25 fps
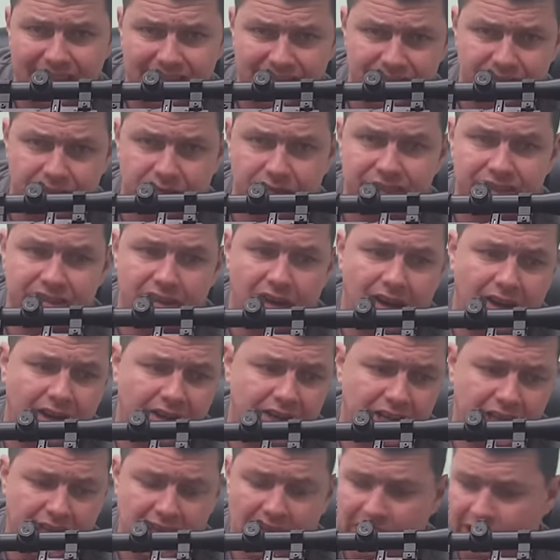sort of darker
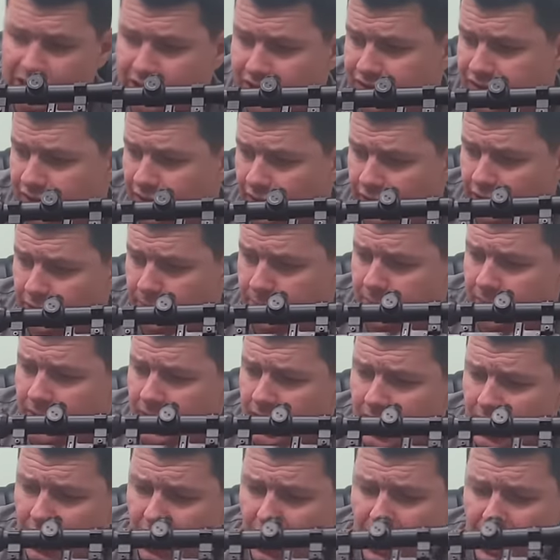colours on them.
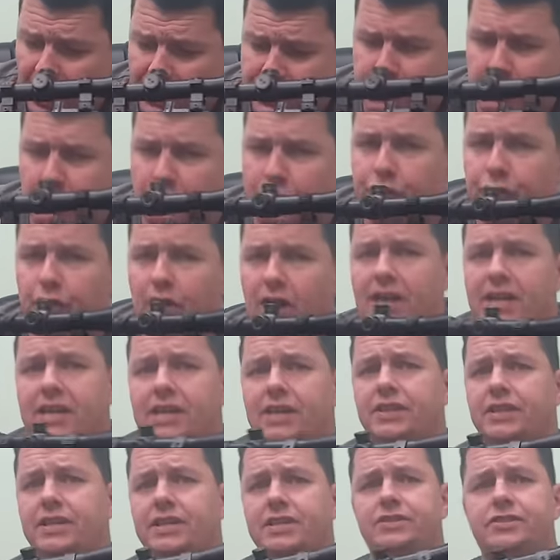And you'll find that
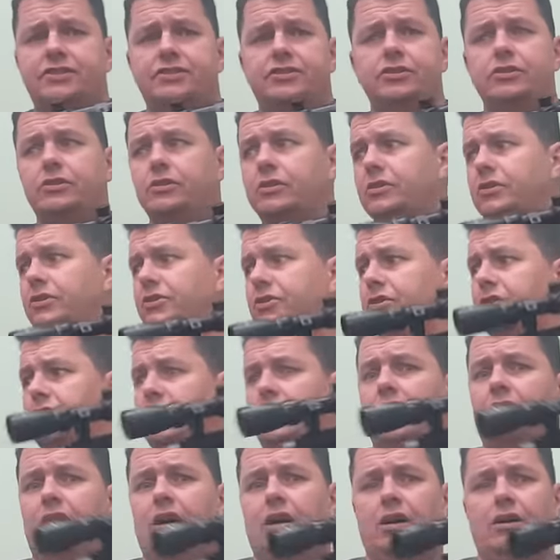these stocks
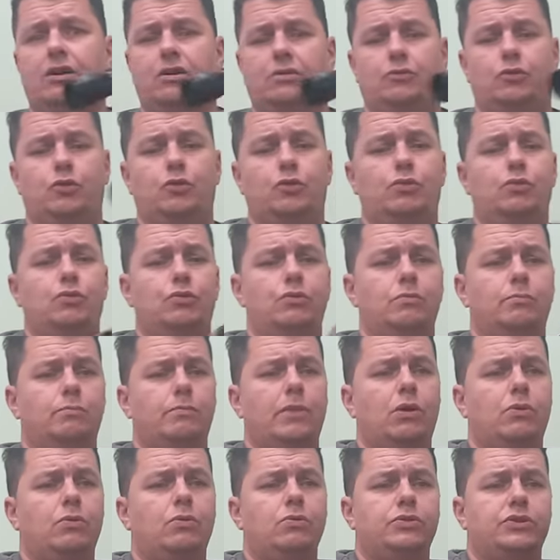are all
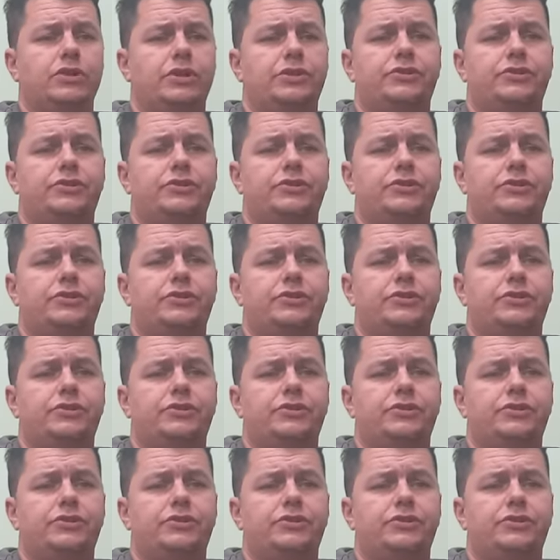moulded.